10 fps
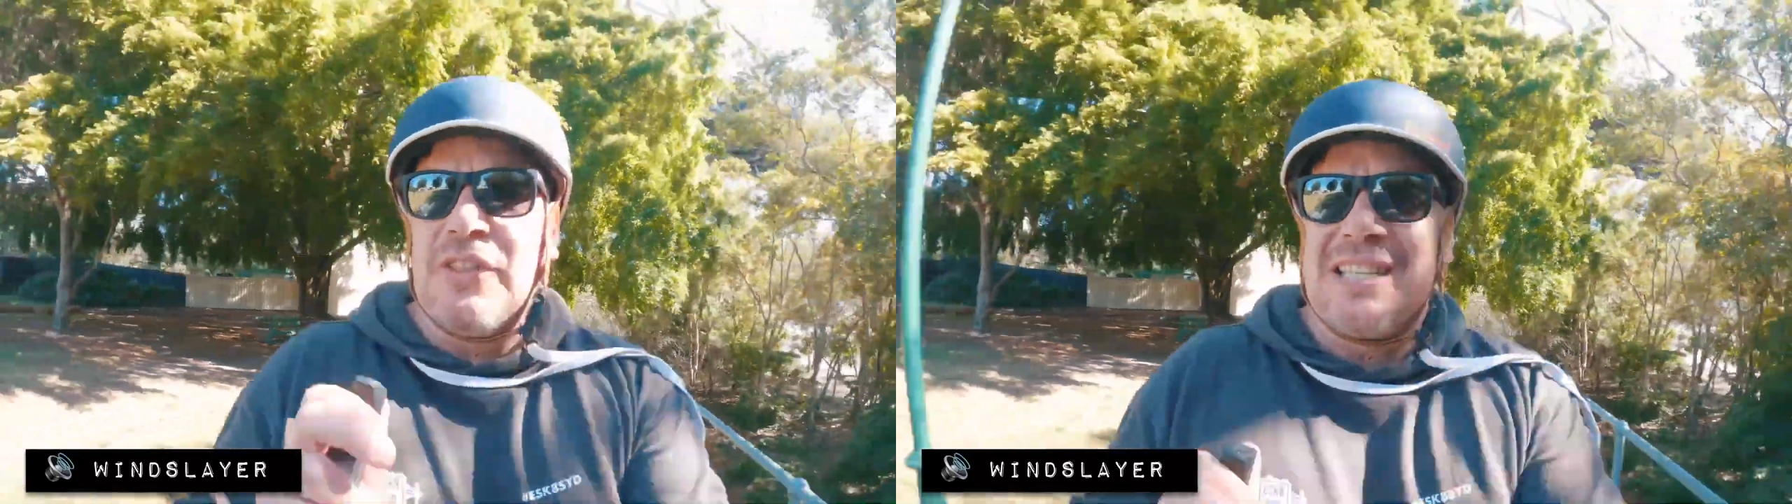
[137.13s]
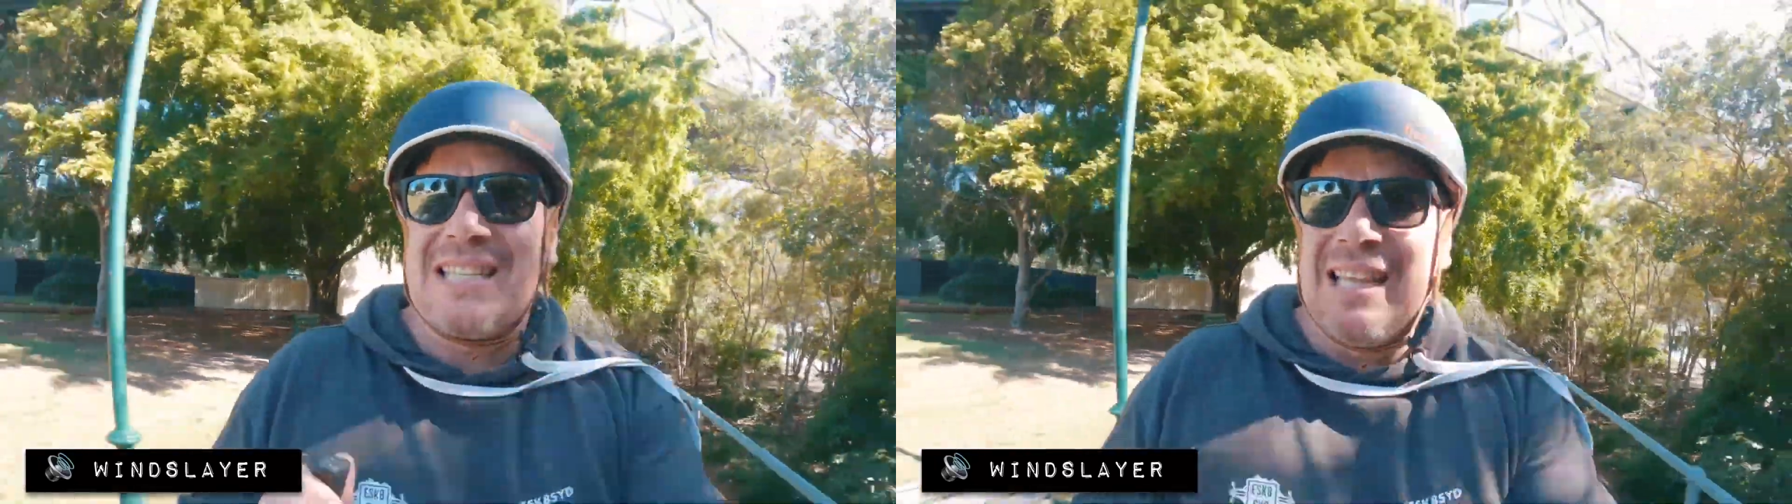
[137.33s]

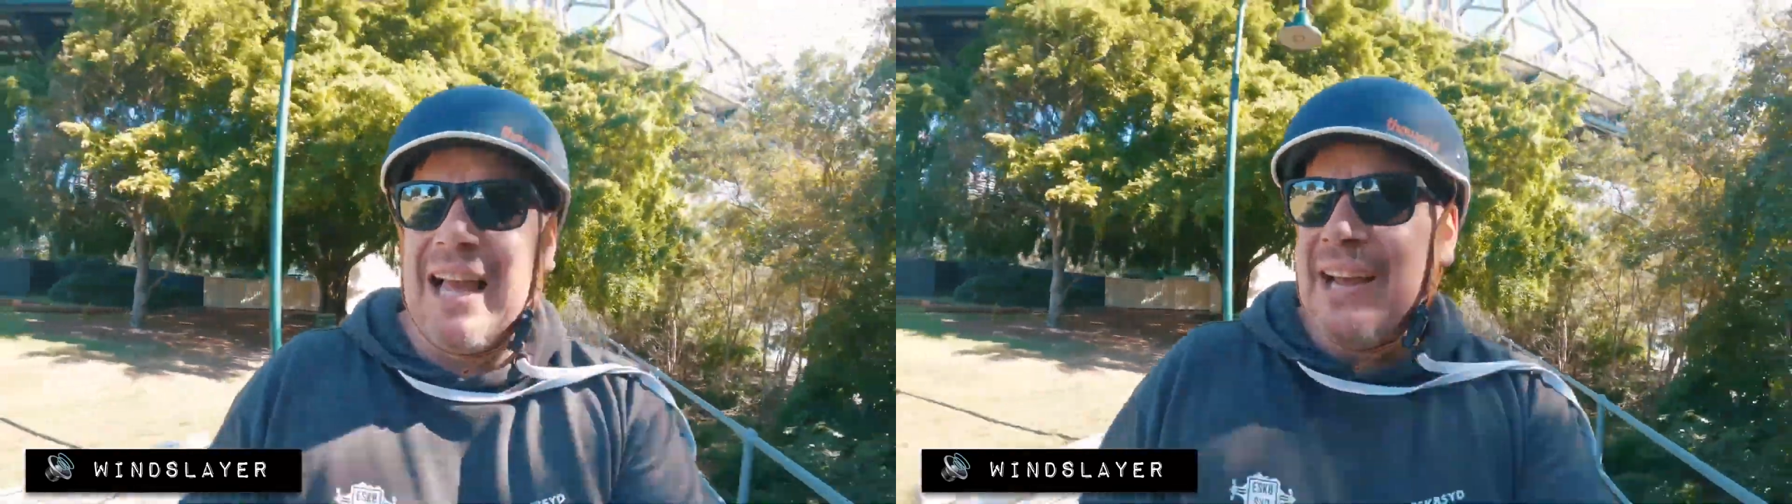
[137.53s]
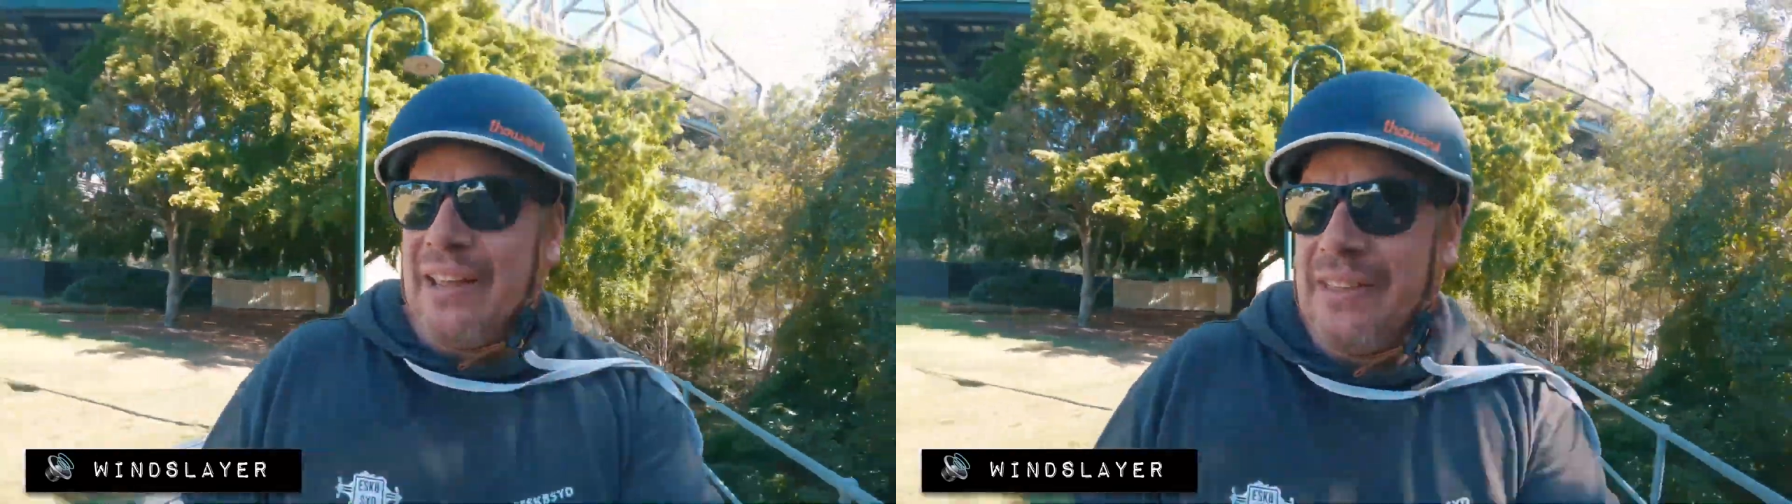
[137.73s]
the
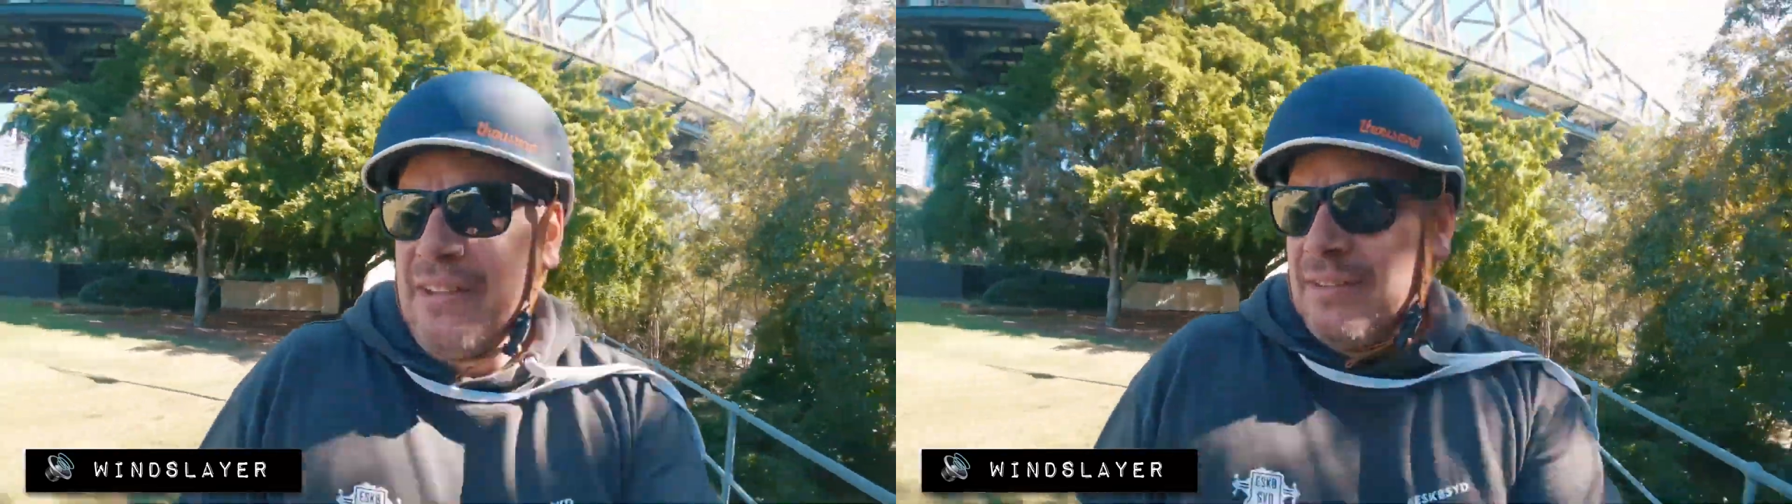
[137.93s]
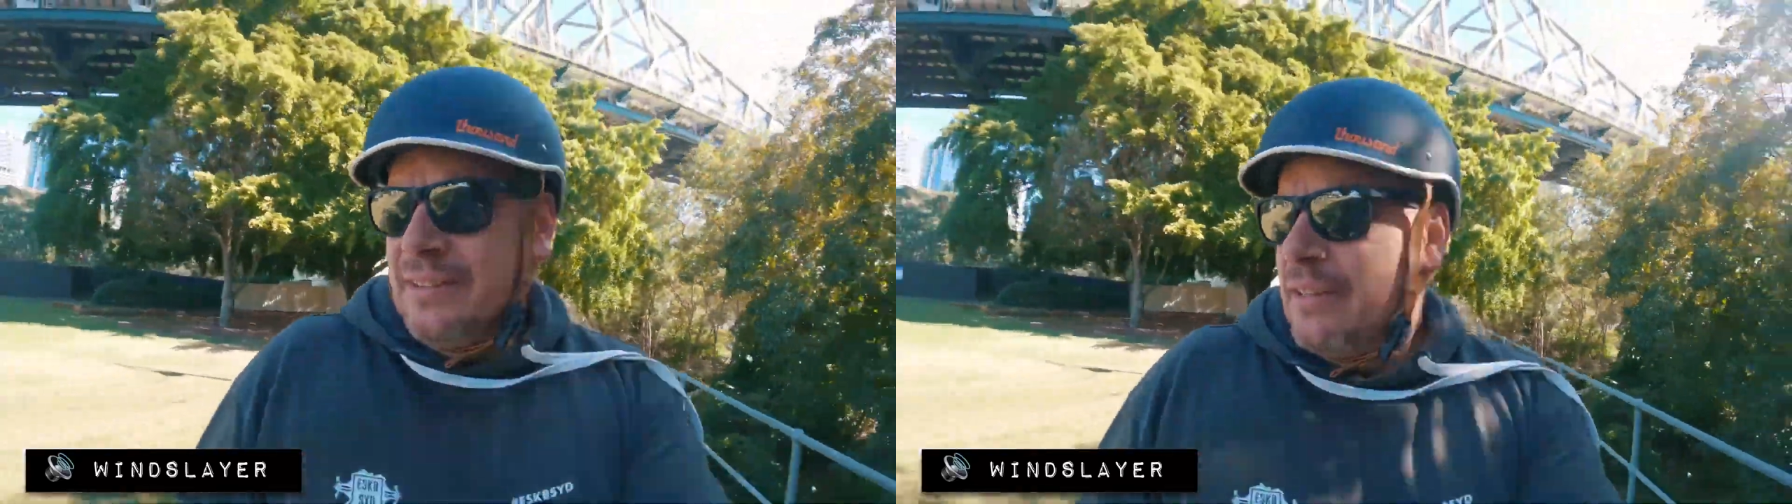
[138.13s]
Slayer,
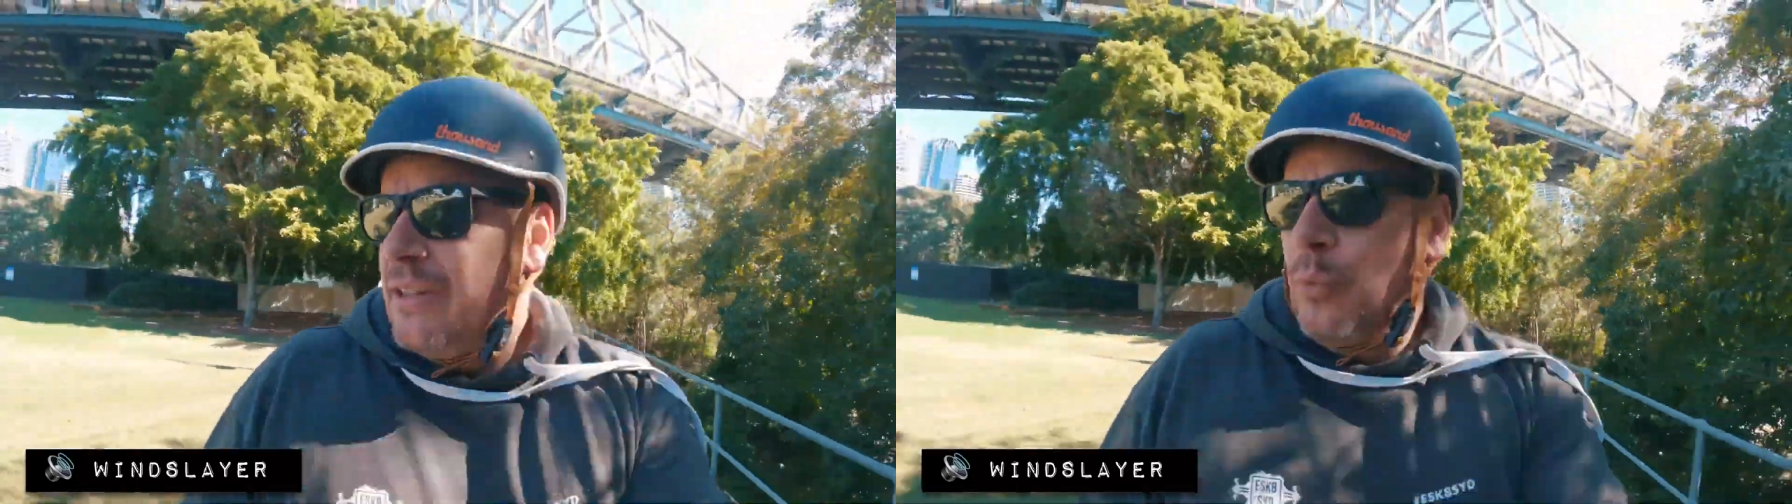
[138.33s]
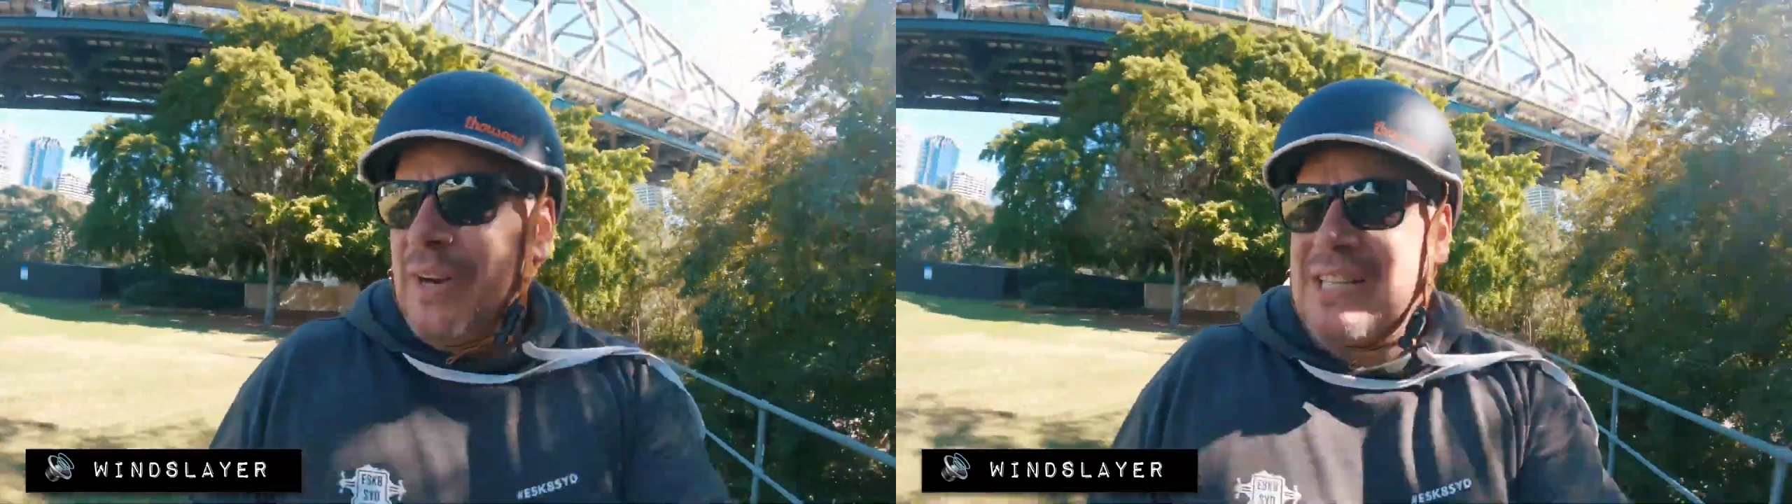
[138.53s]

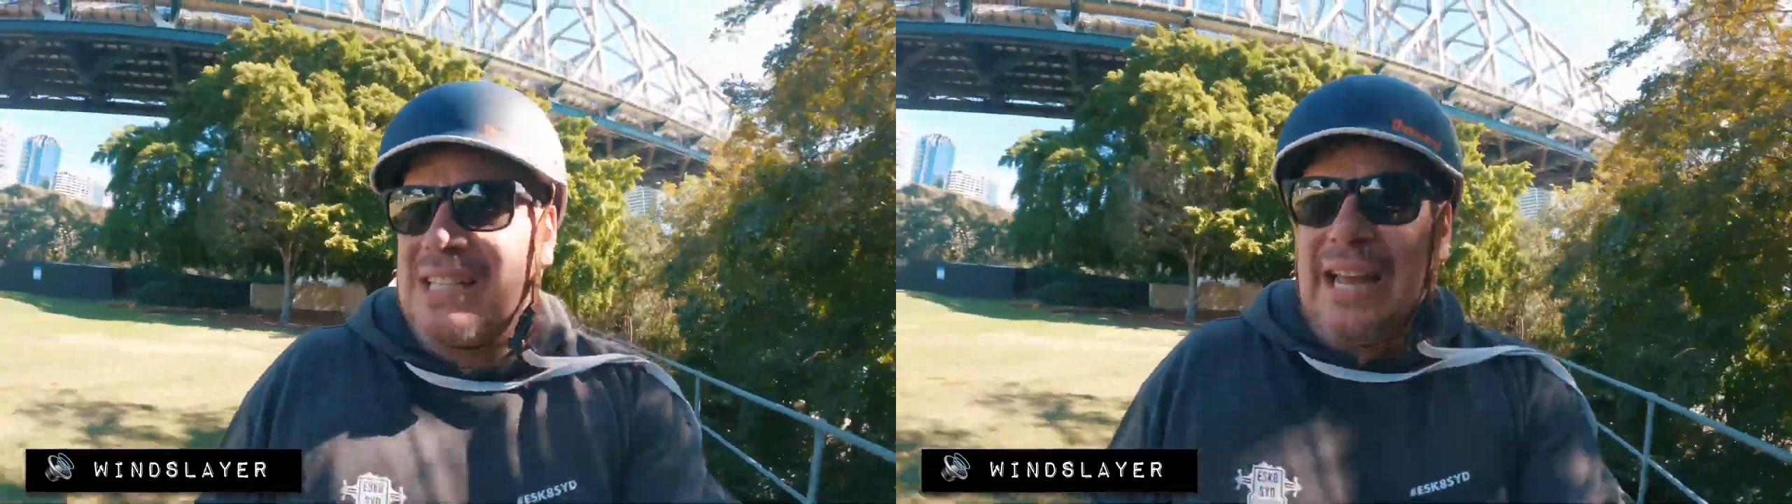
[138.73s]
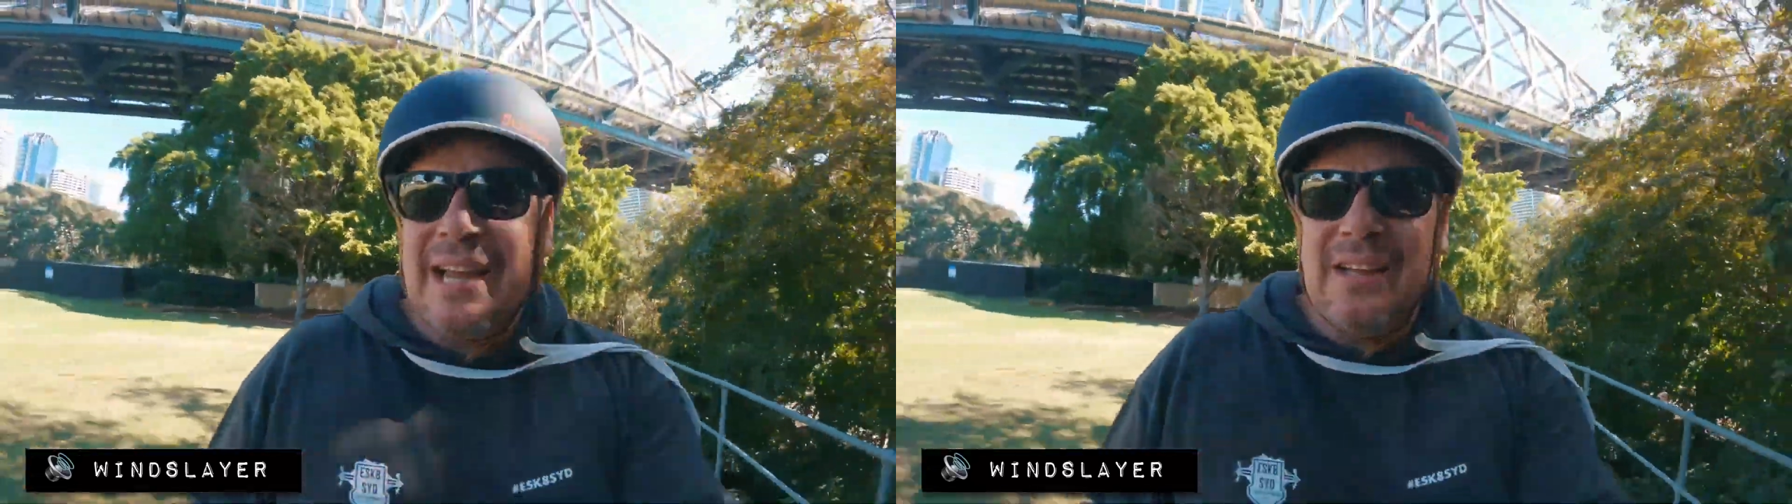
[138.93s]
the
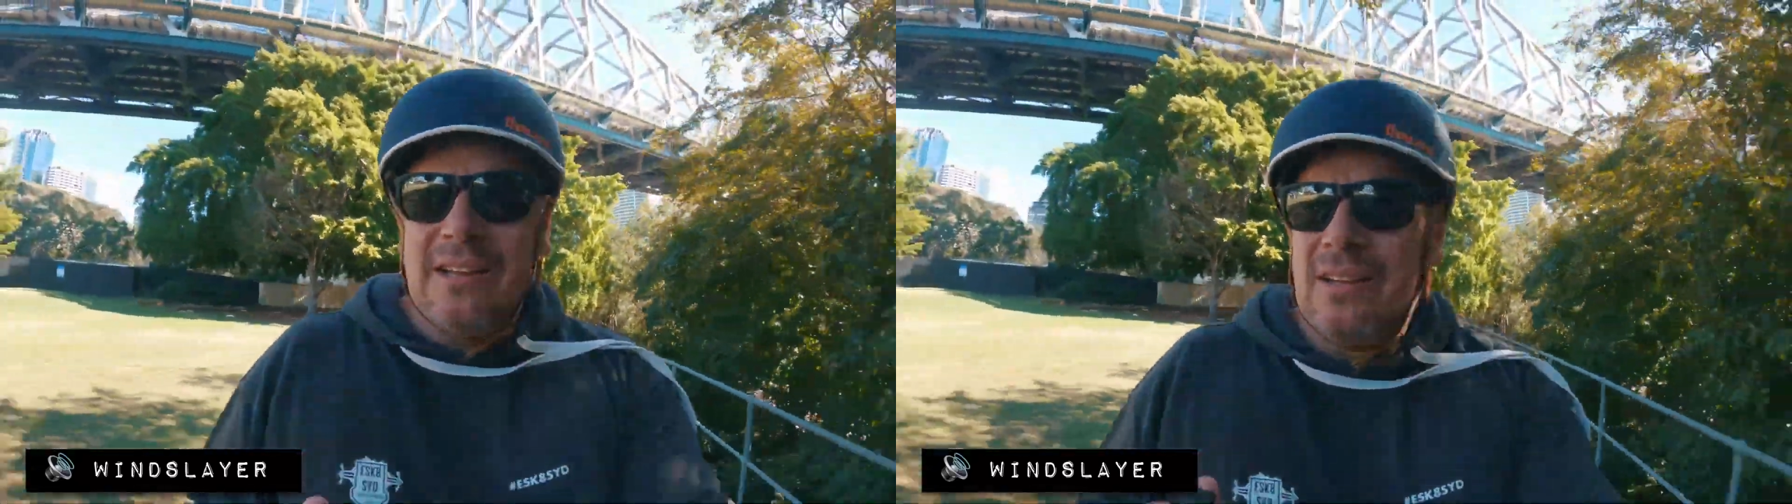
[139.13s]
Windslayer,